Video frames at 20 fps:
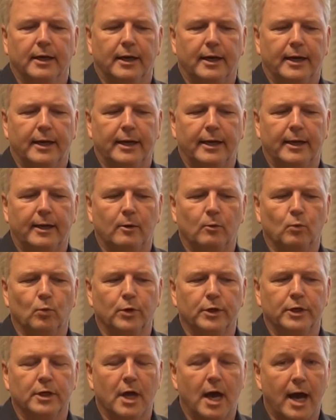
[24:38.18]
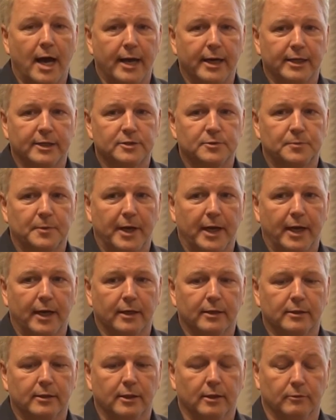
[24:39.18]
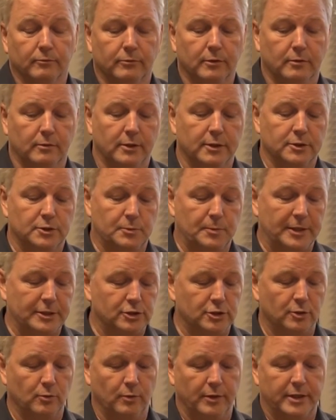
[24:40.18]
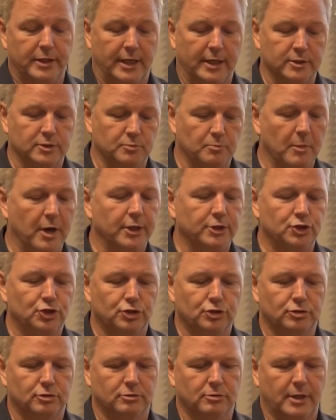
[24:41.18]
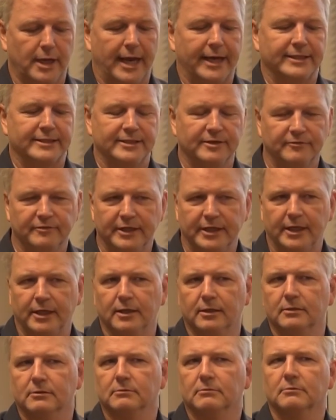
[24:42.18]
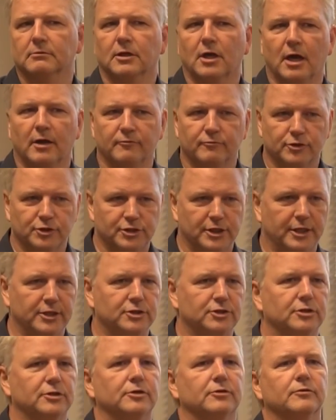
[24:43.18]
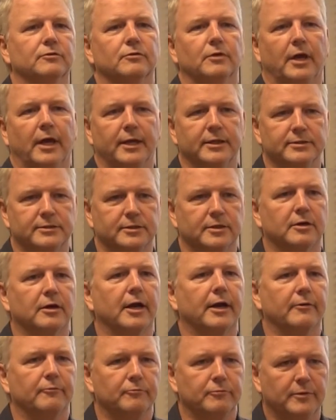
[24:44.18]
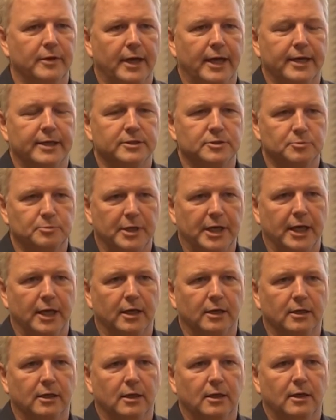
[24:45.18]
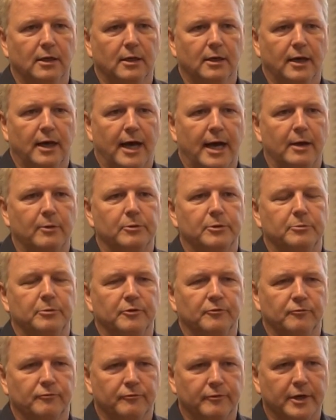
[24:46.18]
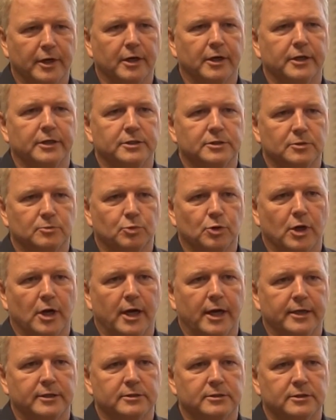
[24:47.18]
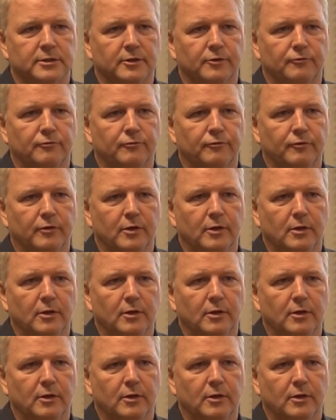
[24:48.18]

I would not expect, especially with as much activity and conversation as there has been, I would be very surprised if